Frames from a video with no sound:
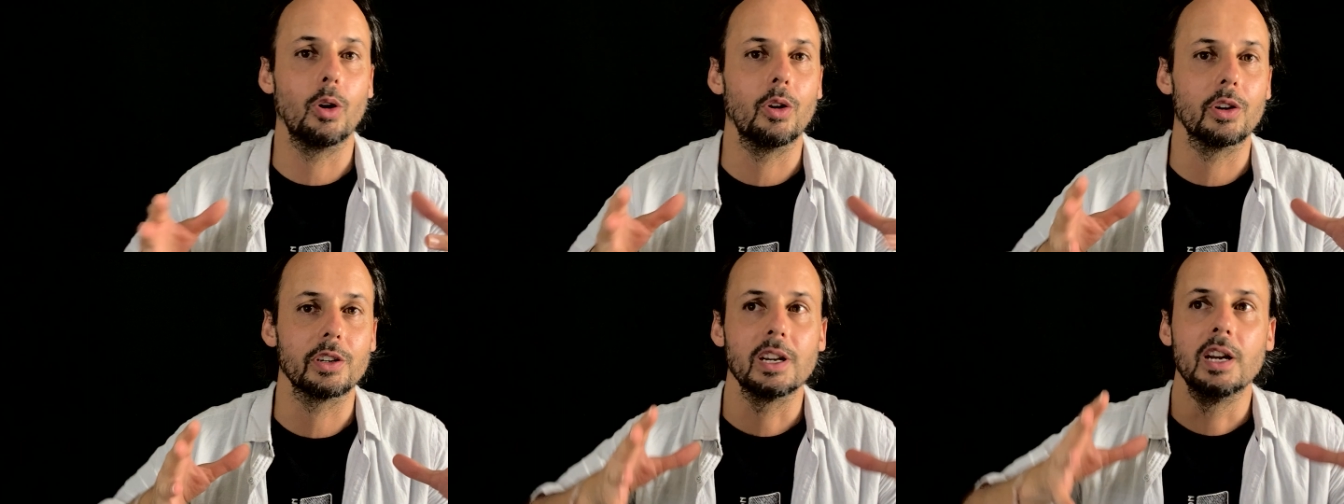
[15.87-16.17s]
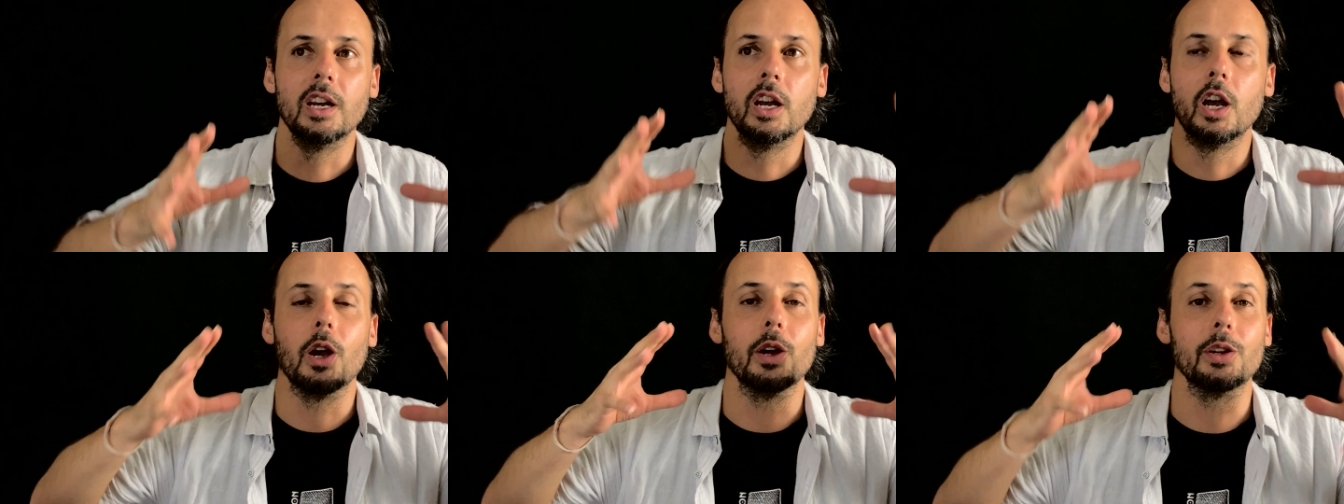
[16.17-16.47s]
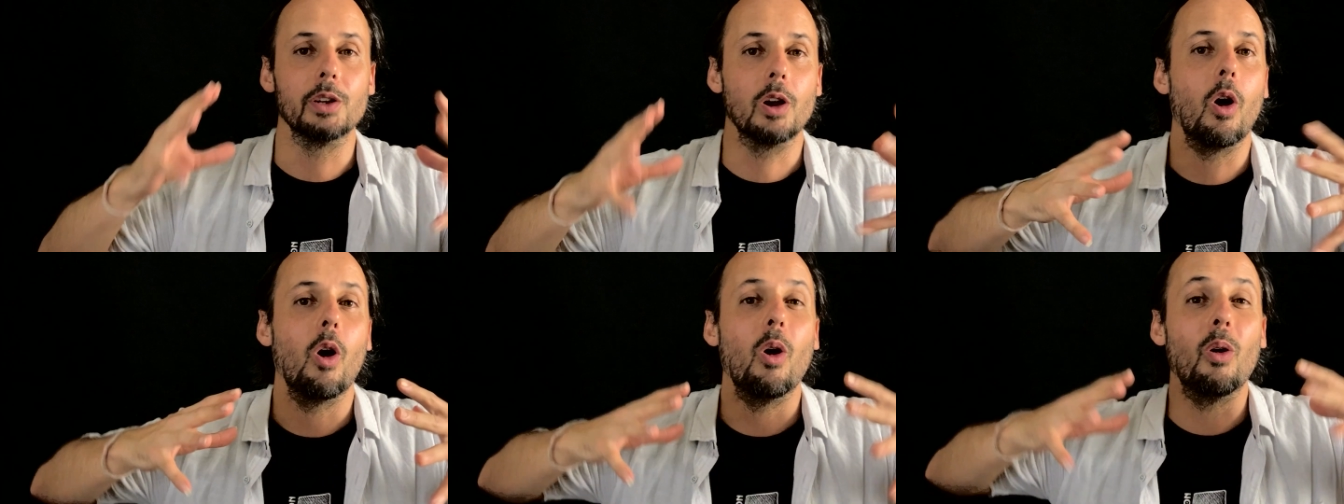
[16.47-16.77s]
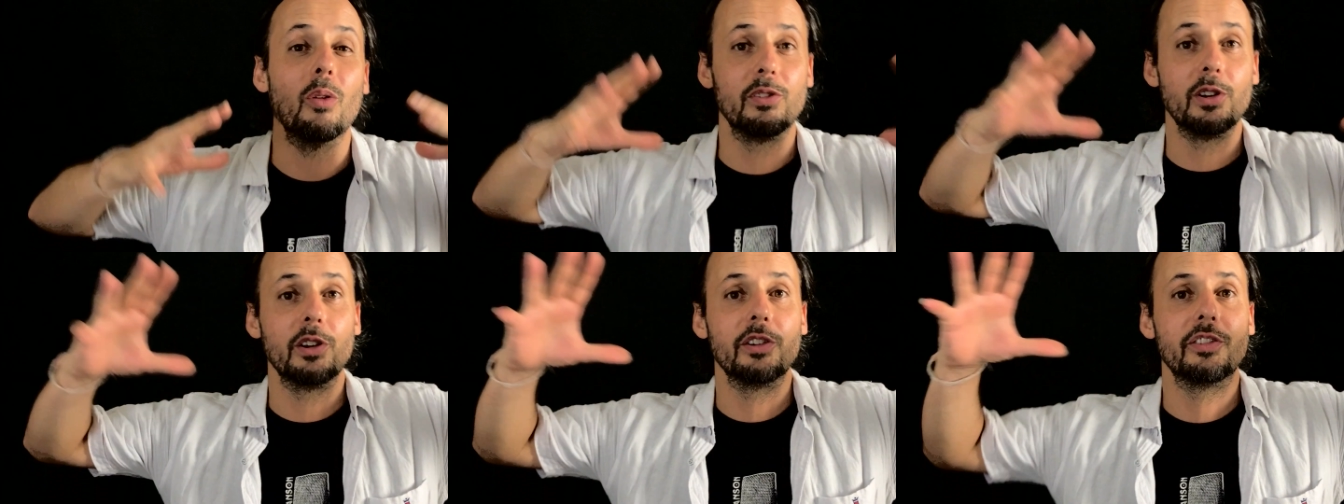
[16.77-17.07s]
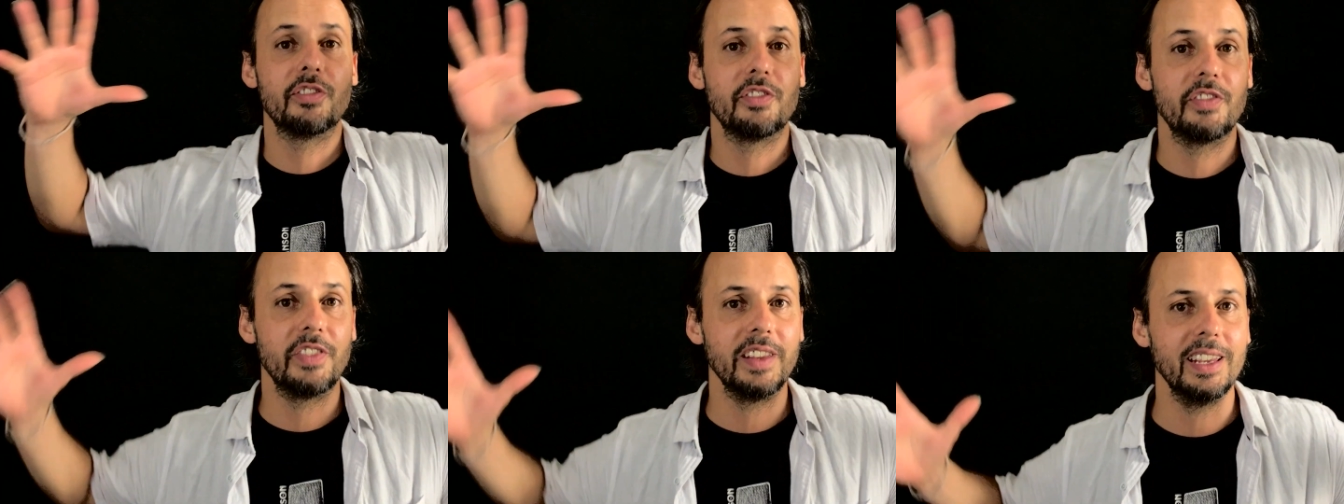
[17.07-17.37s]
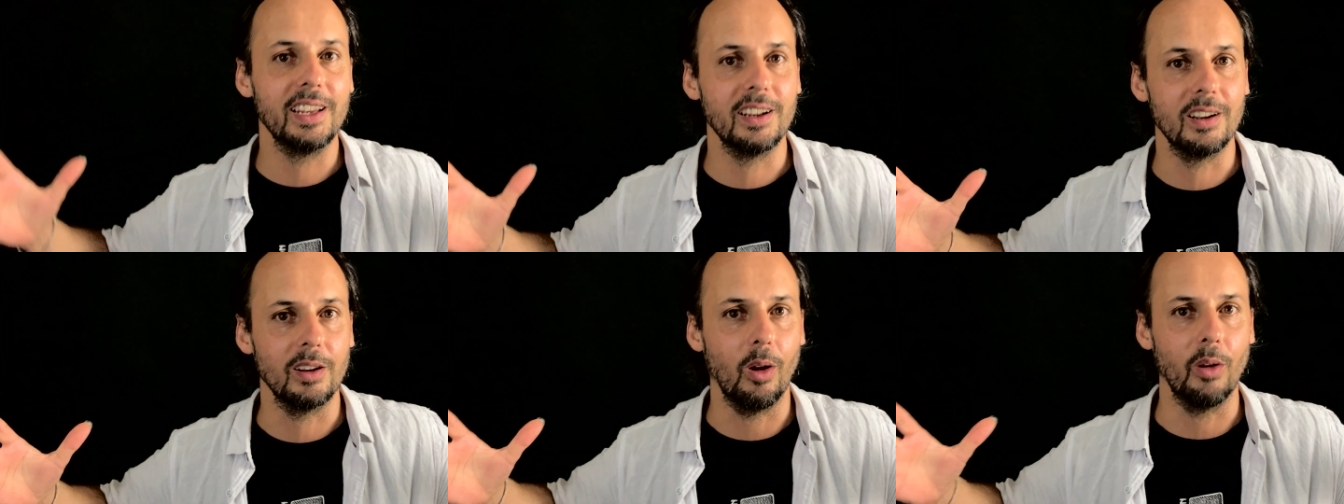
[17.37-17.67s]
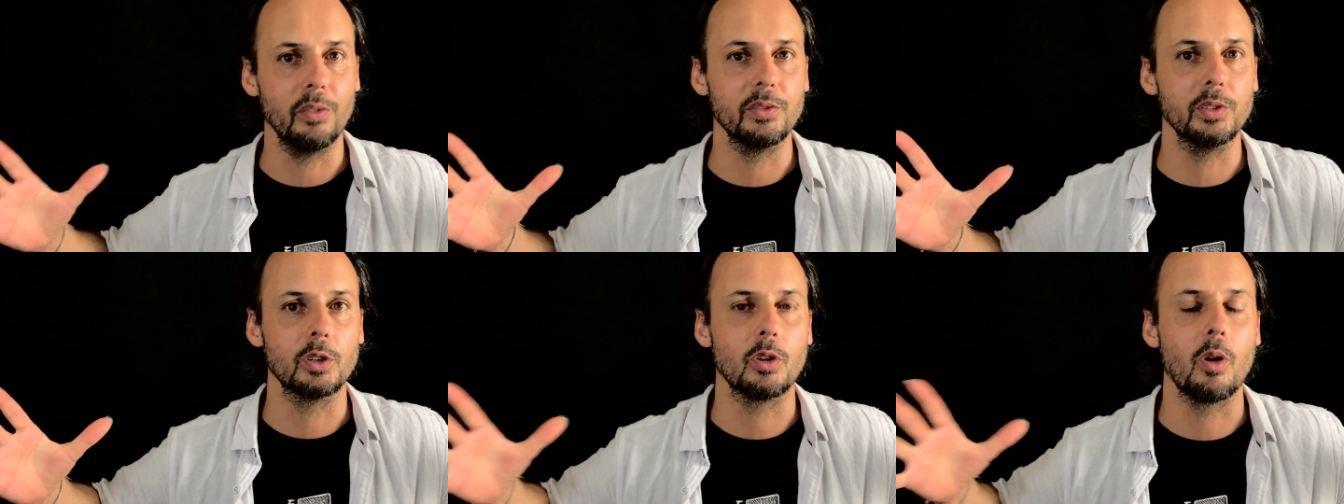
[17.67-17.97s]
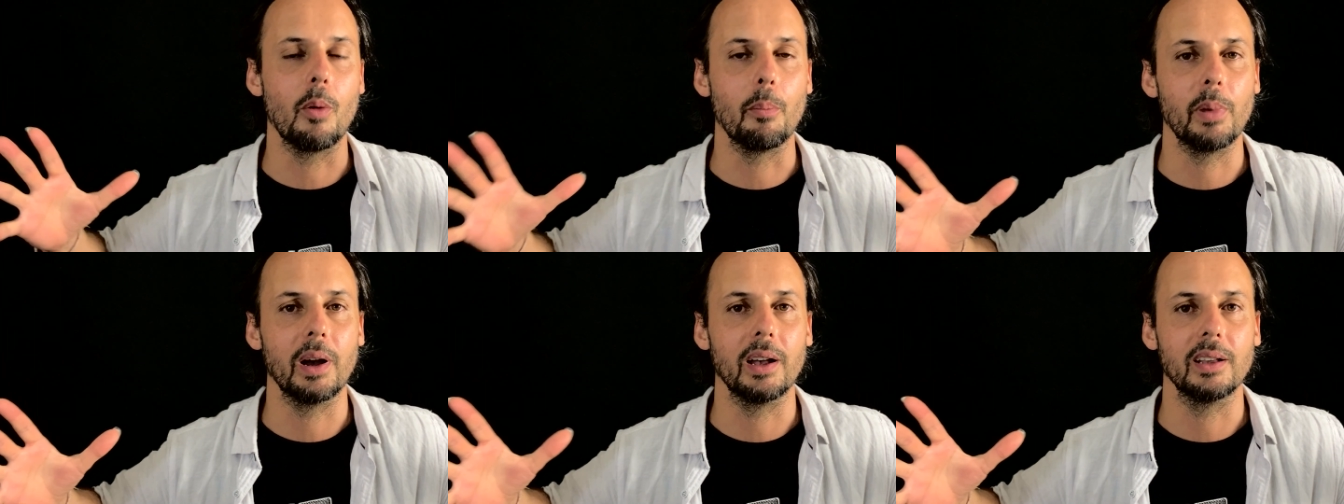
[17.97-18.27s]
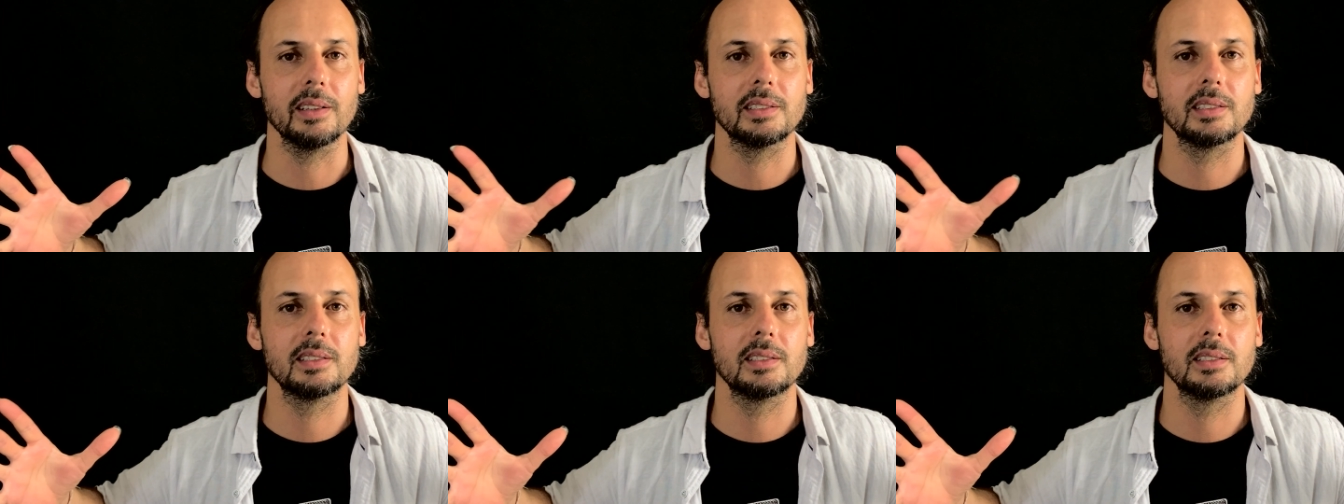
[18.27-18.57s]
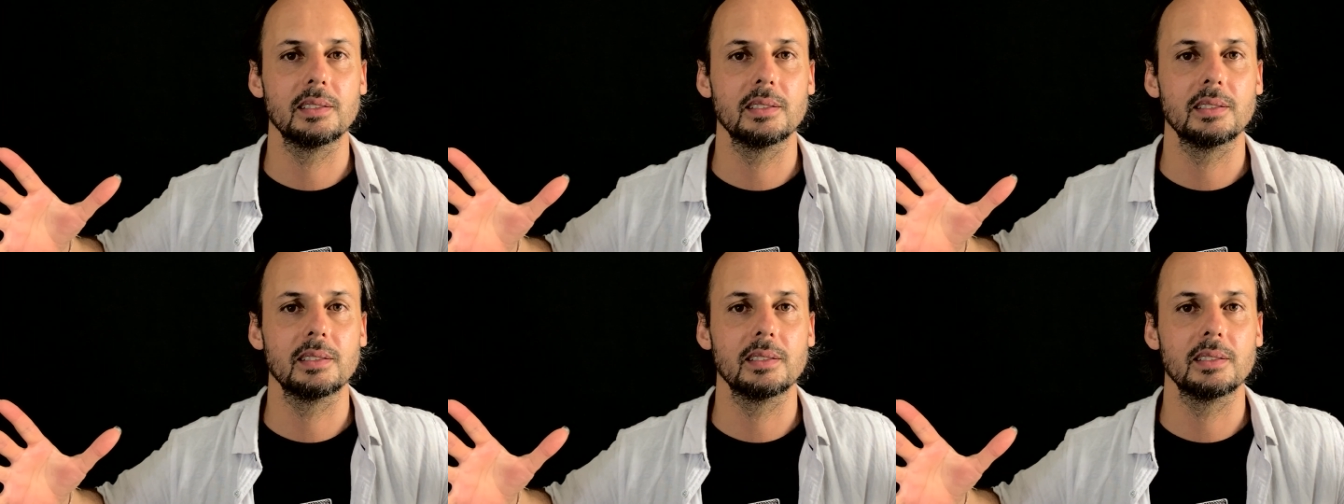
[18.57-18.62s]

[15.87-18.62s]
or an overfeel of the Compás.